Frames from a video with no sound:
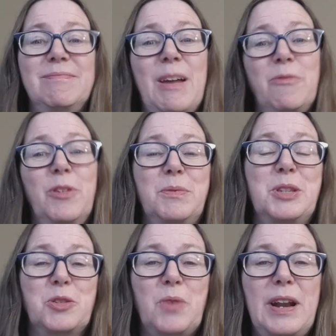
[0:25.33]
I'm filming
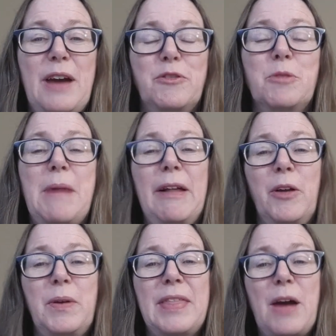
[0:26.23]
this right after.
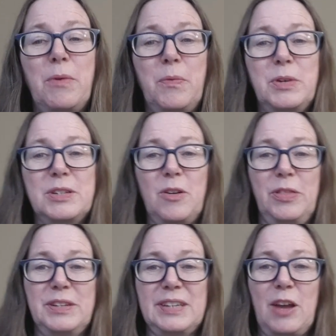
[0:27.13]
Milo and that one was on
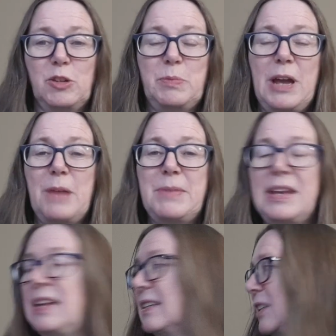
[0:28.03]
this couch behind me.
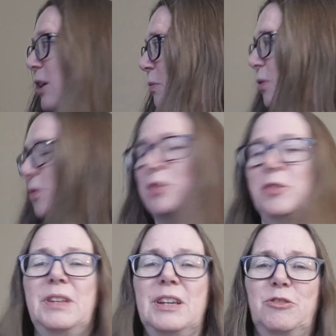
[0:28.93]
He has now moved to
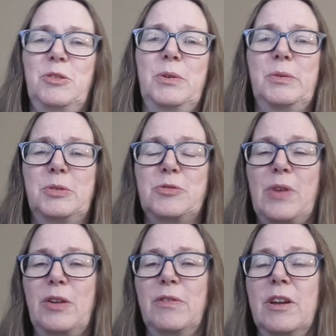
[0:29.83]
the entryway, which is
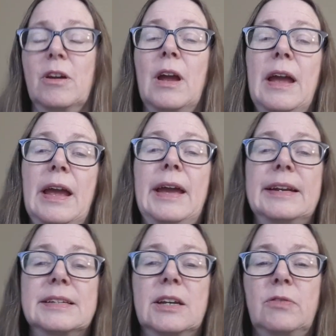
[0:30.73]
right over there, and
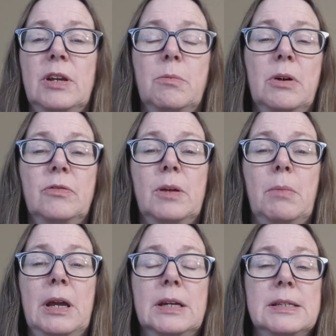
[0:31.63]
is huffing and puffing
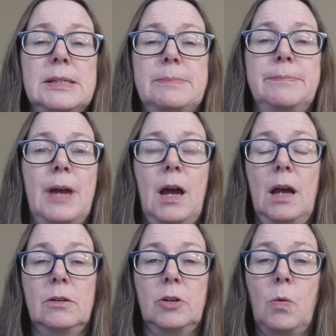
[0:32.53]
because I
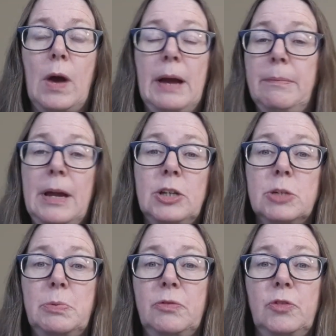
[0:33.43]
don't know why. I
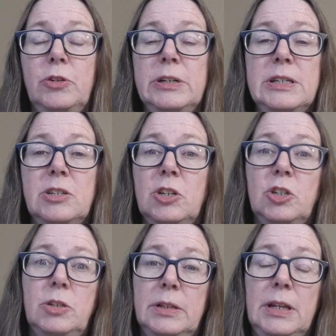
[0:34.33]
just put food in his
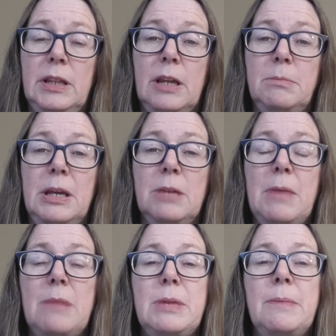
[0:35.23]
dish. You'd think that'd make him
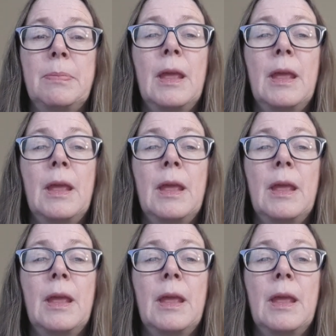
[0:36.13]
happy.